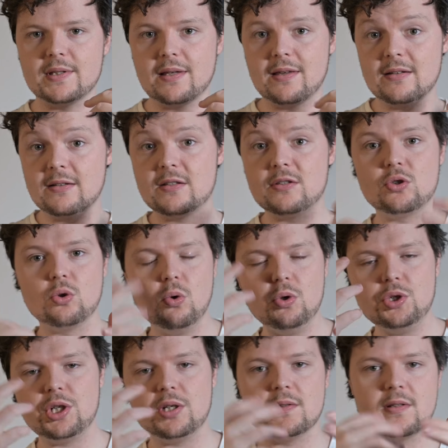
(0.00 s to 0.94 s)
other
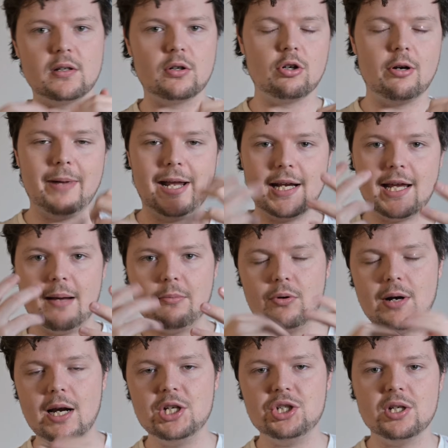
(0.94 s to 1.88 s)
distortions and chromatic
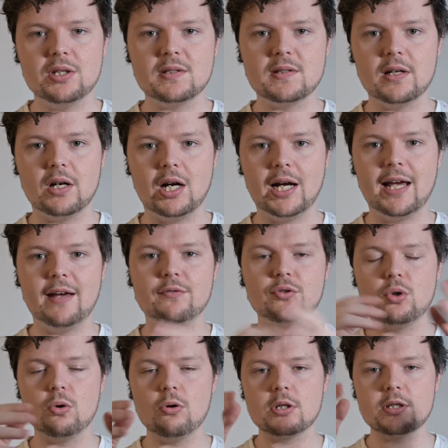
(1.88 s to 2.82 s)
aberrations that I have
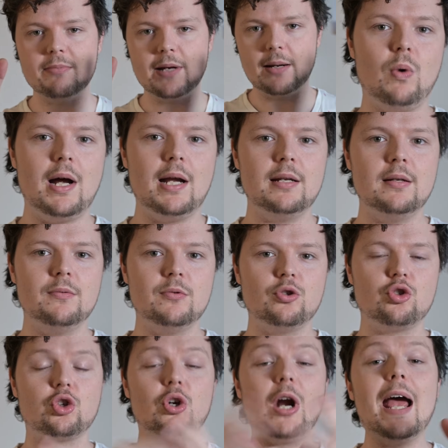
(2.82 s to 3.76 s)
talked about, one
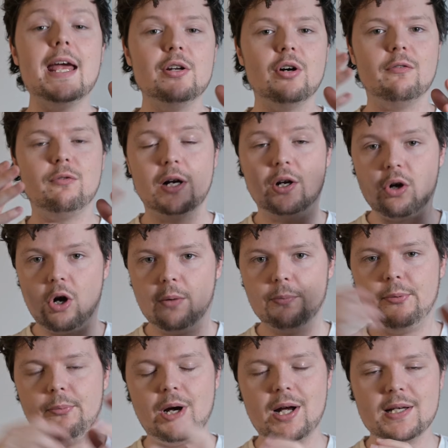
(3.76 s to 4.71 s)
trade-off and
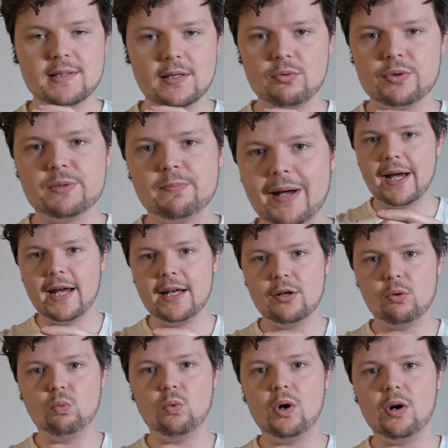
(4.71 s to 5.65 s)
compromise that was made
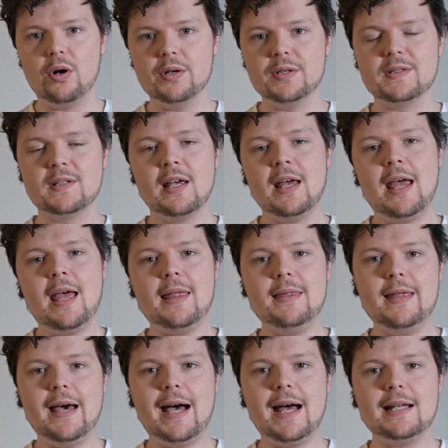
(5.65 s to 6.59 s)
was
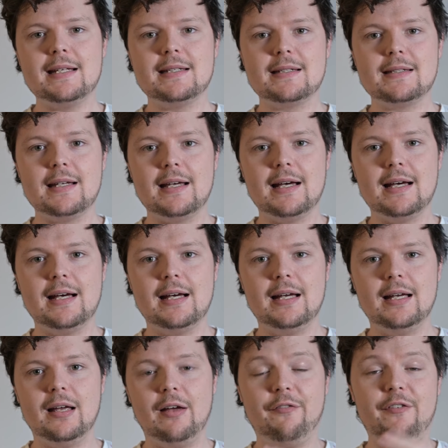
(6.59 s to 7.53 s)
that
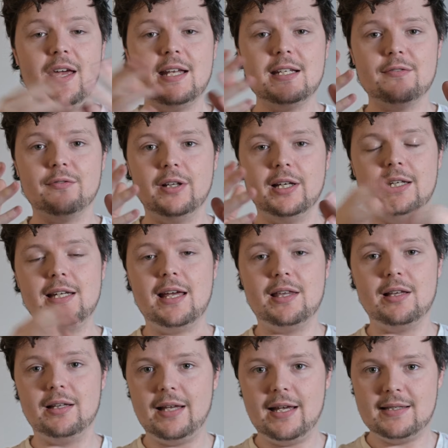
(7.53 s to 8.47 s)
effectively, yeah,
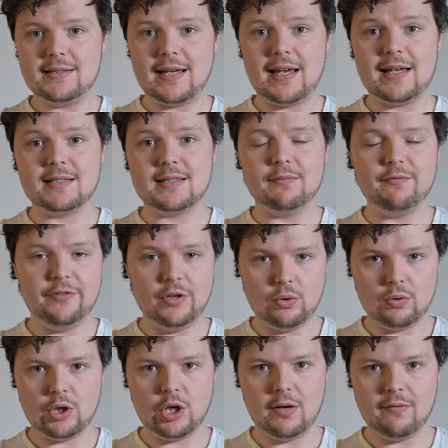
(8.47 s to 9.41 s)
the lens has some
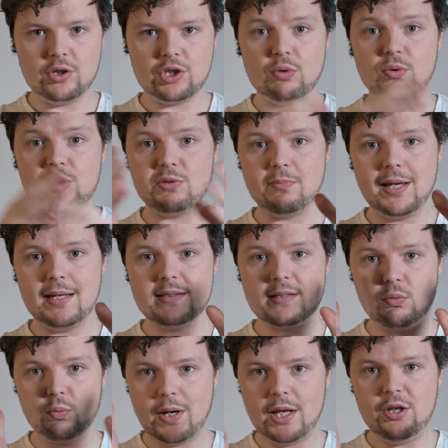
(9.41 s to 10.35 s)
field curvature, which means
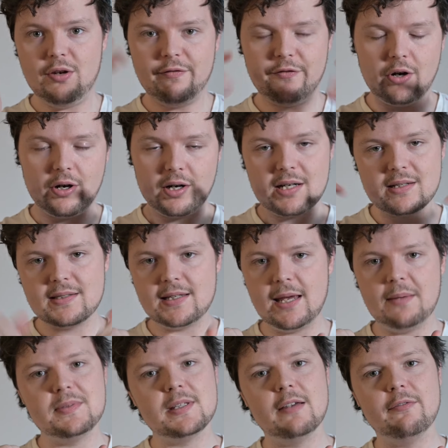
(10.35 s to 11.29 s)
that when you focus the
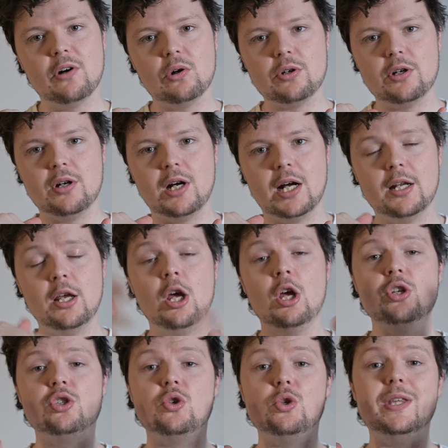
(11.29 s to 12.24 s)
MC Volna-9
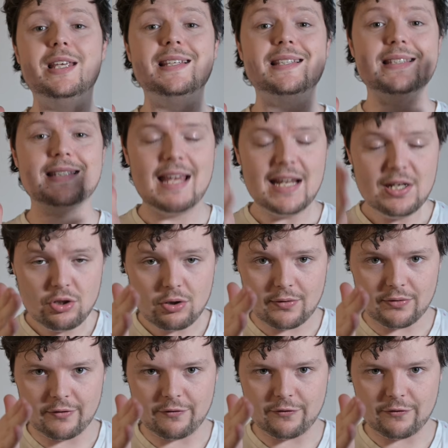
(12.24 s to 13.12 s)
to the center of the